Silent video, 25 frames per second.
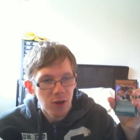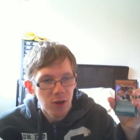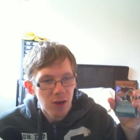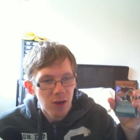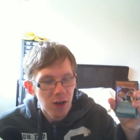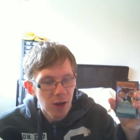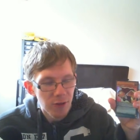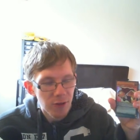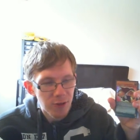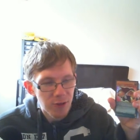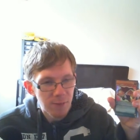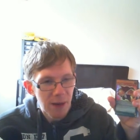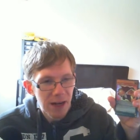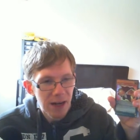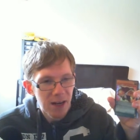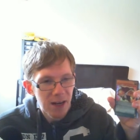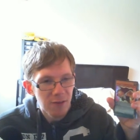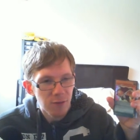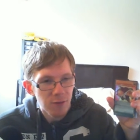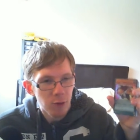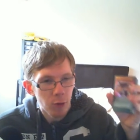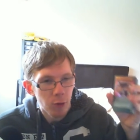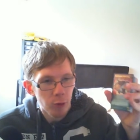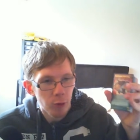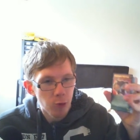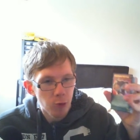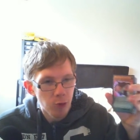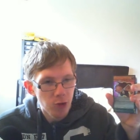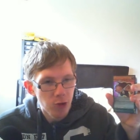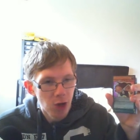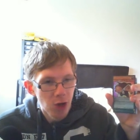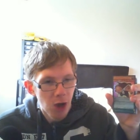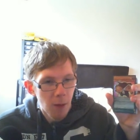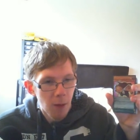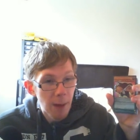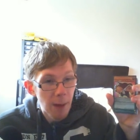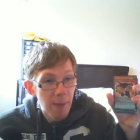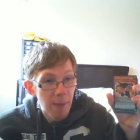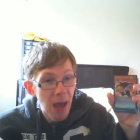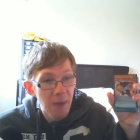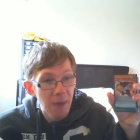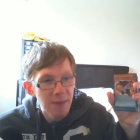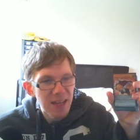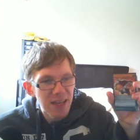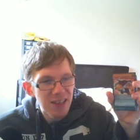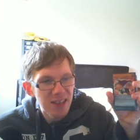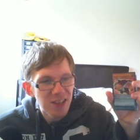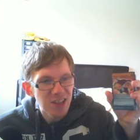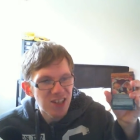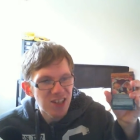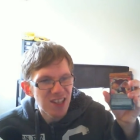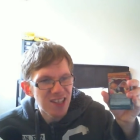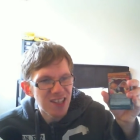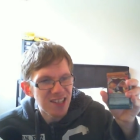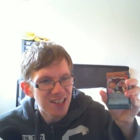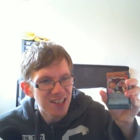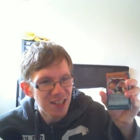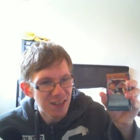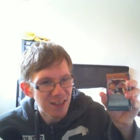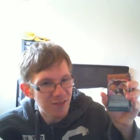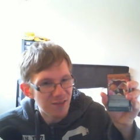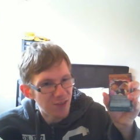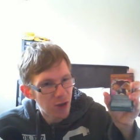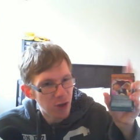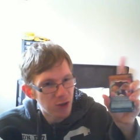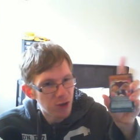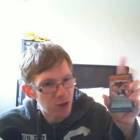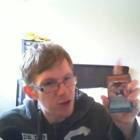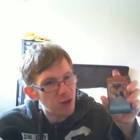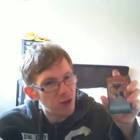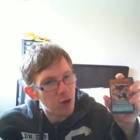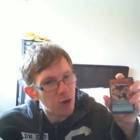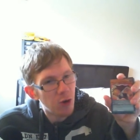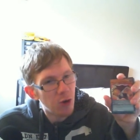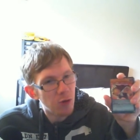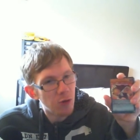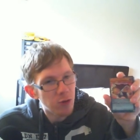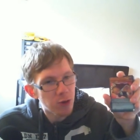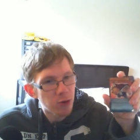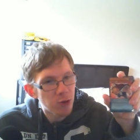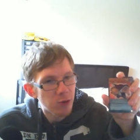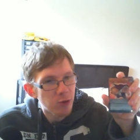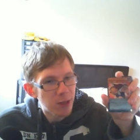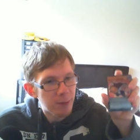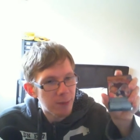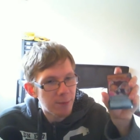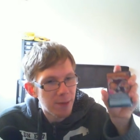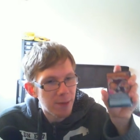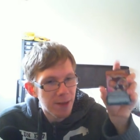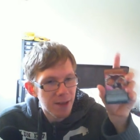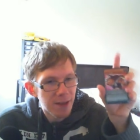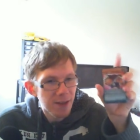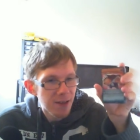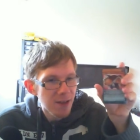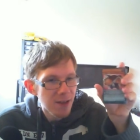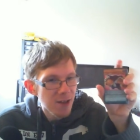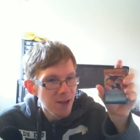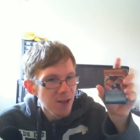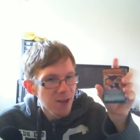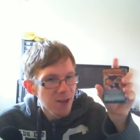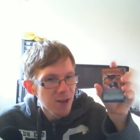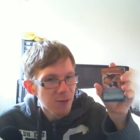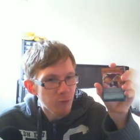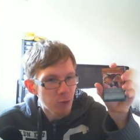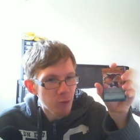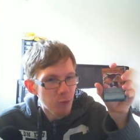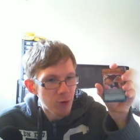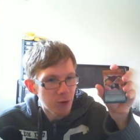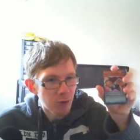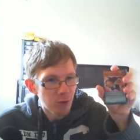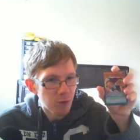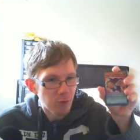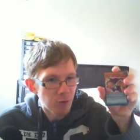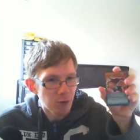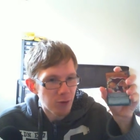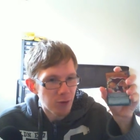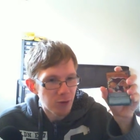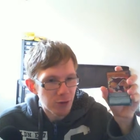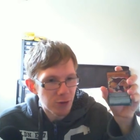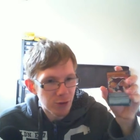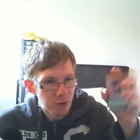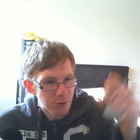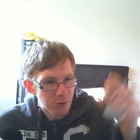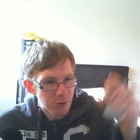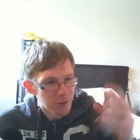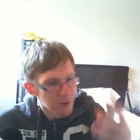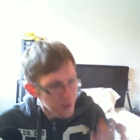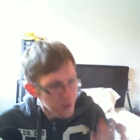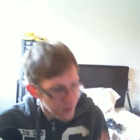Hunchback of Notre Dame? I mean the Disney version, not the creepy real version.